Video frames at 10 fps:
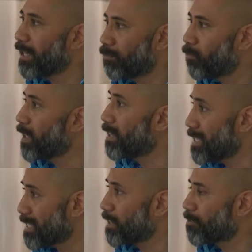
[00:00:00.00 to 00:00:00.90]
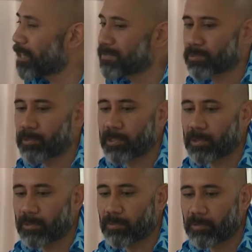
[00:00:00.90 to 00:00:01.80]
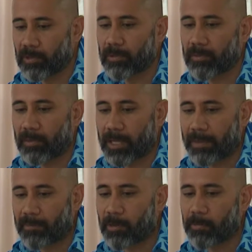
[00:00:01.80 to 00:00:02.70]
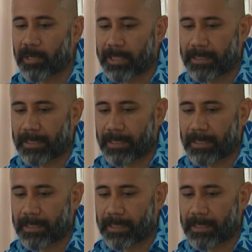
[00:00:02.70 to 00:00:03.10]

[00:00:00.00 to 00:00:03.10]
and when these aircrafts will, will um, operate.